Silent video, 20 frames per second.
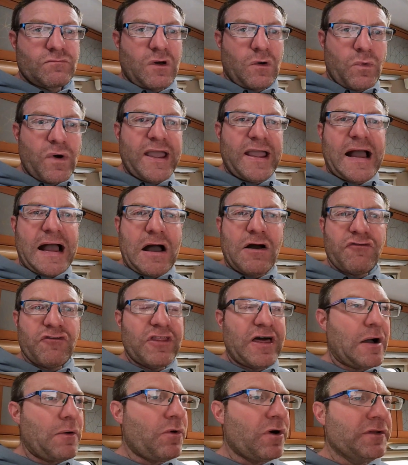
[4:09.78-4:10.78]
I'll wait out for
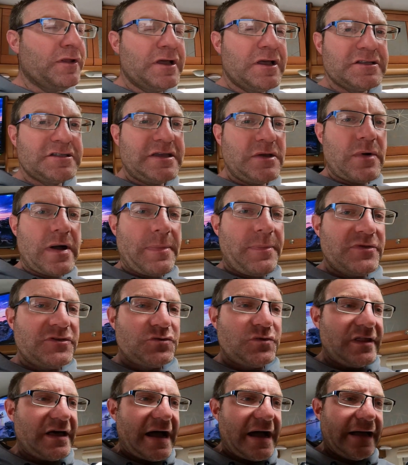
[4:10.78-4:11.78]
that one and see what
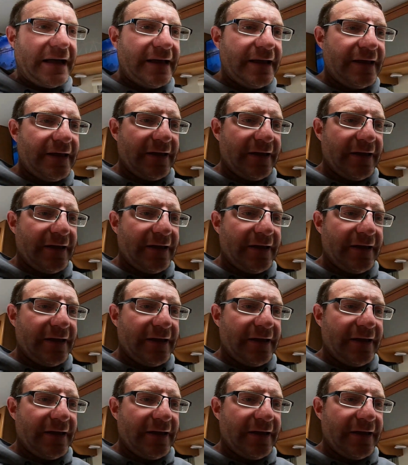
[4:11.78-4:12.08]
happens with that.